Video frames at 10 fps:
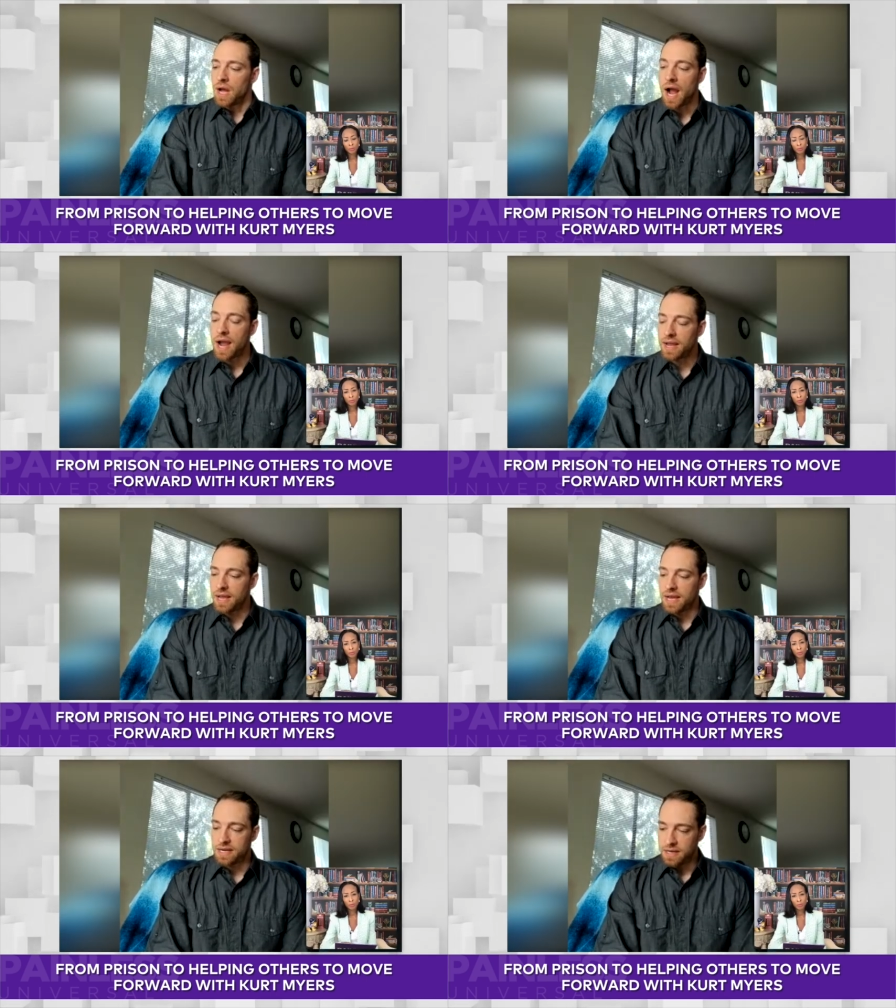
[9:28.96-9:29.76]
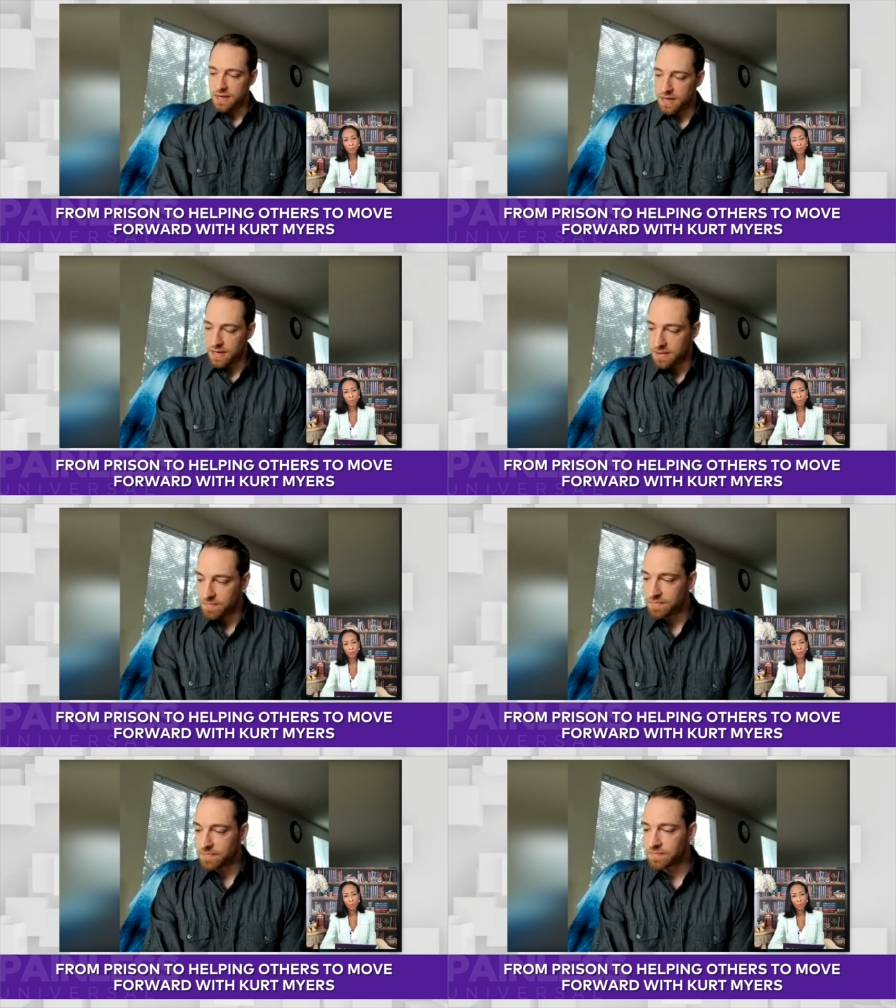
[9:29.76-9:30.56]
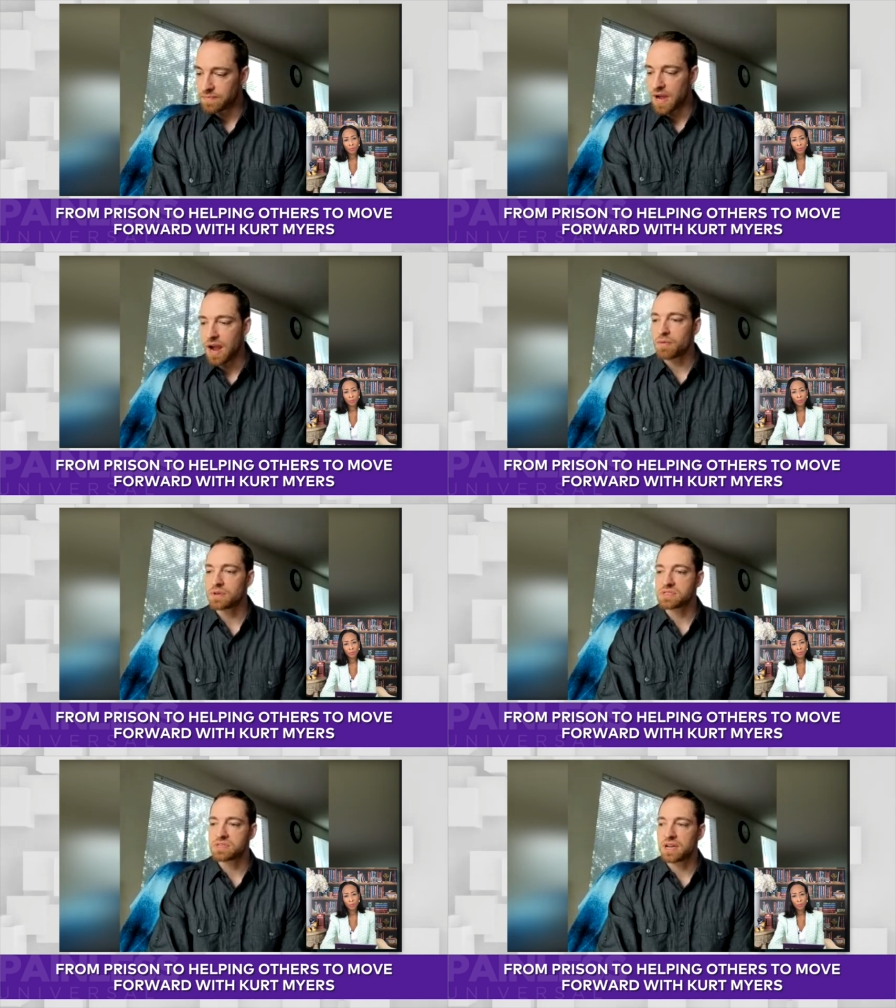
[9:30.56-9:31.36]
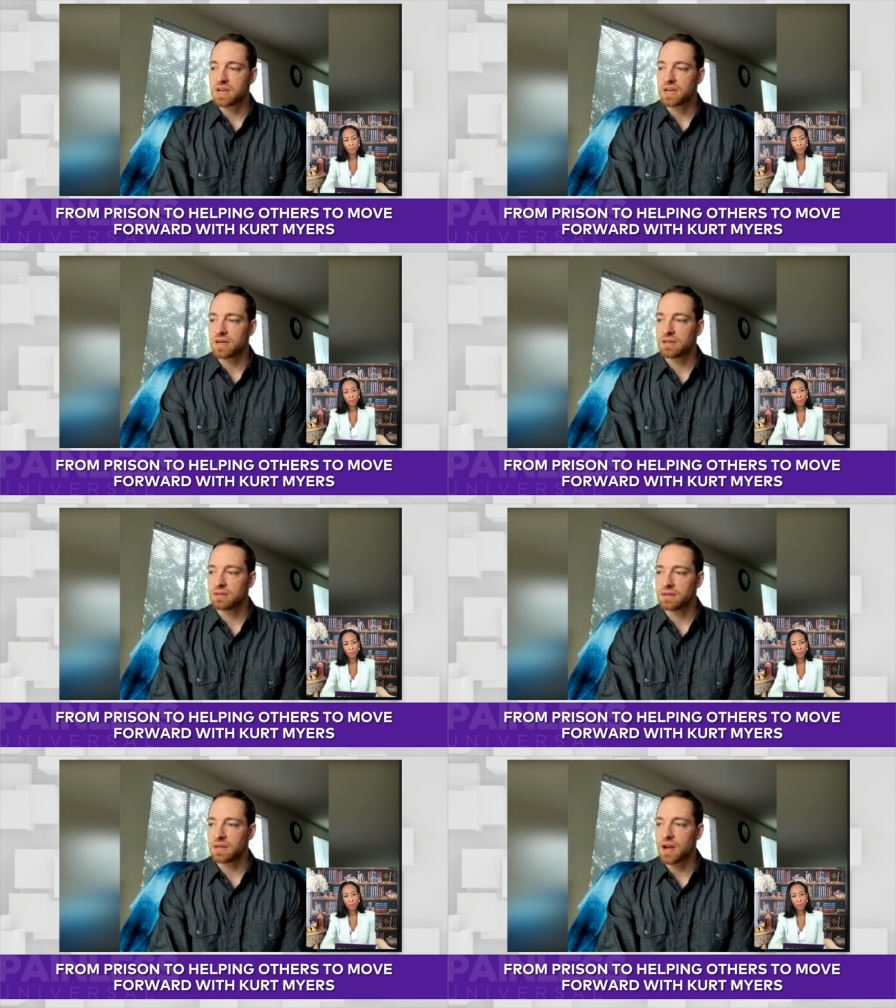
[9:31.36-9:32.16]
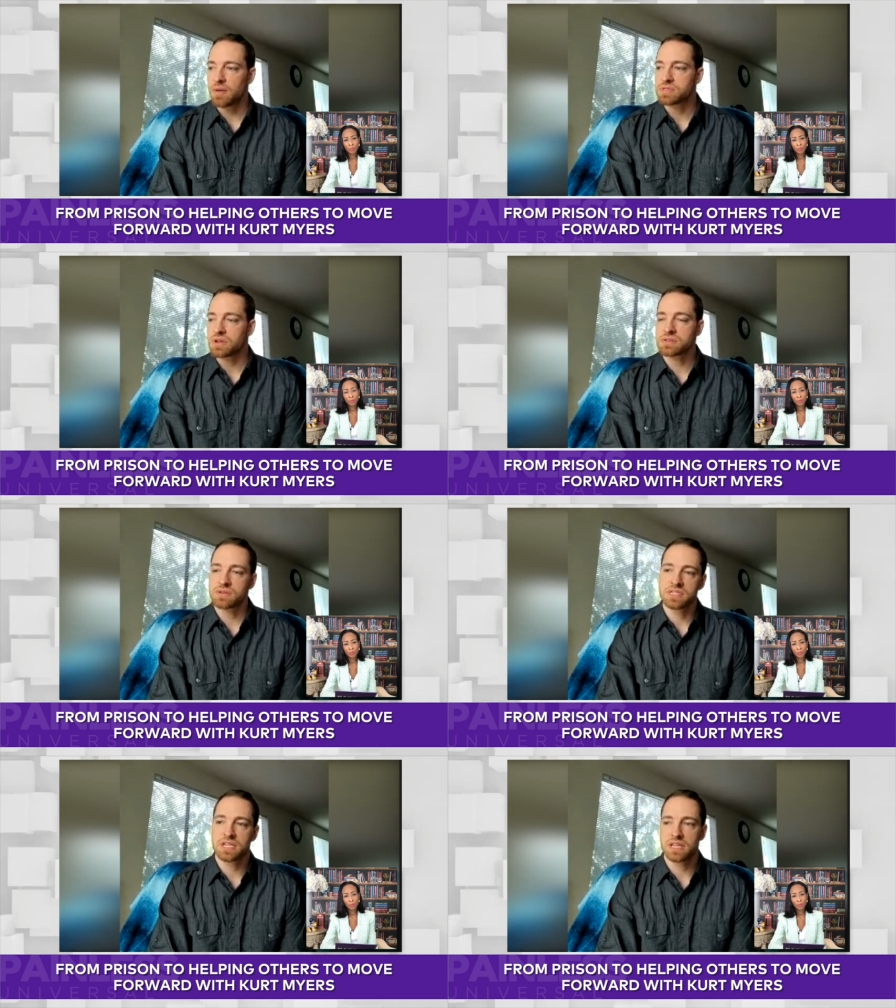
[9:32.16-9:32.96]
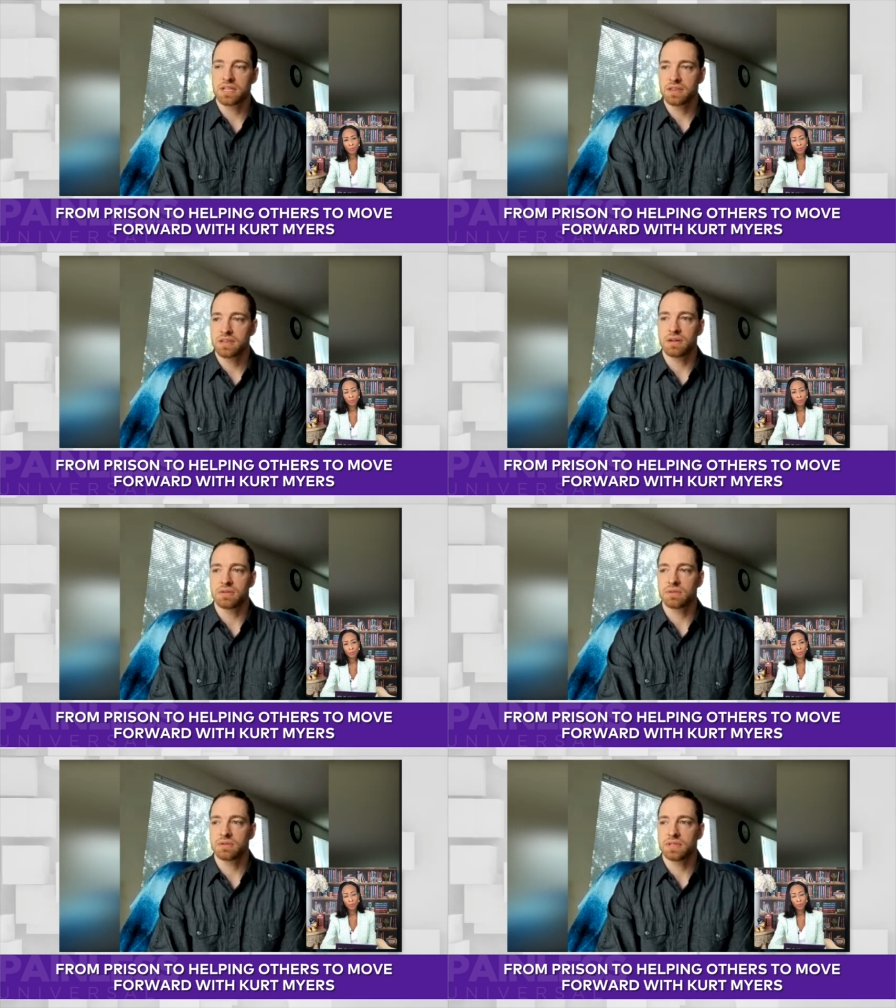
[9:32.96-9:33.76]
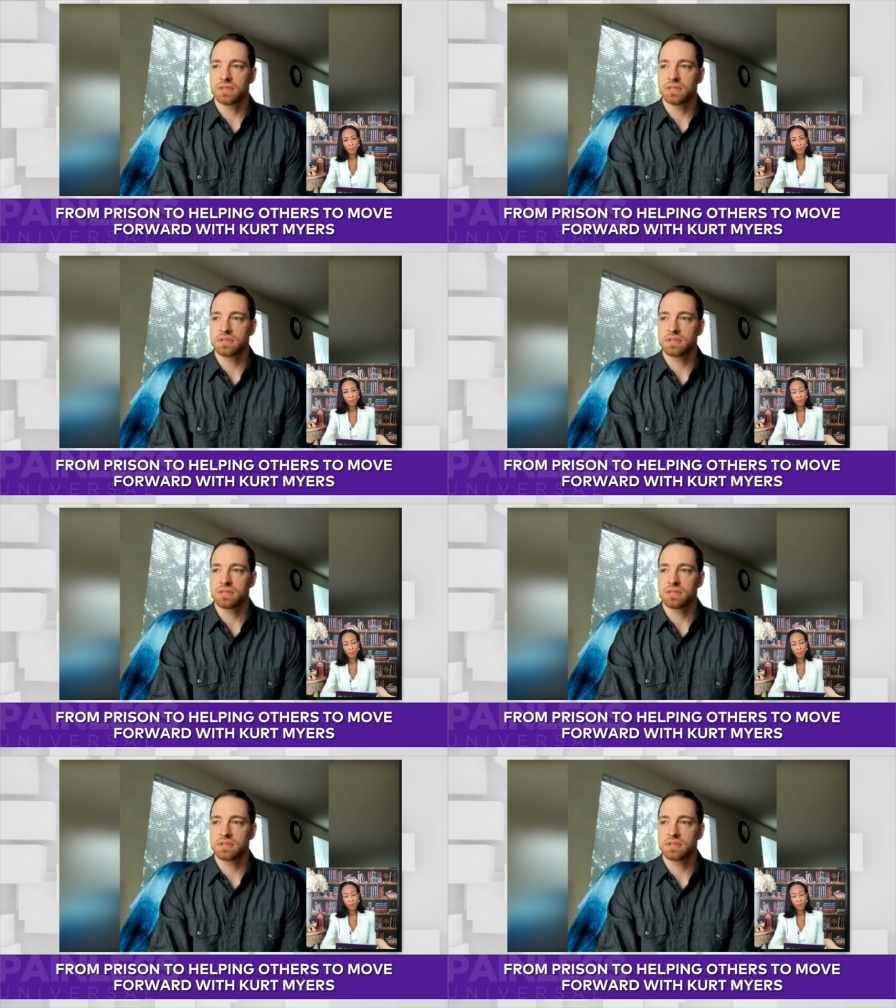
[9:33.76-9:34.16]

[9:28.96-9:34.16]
I had, um, I was, uh, I was also a teen that, you know, uh,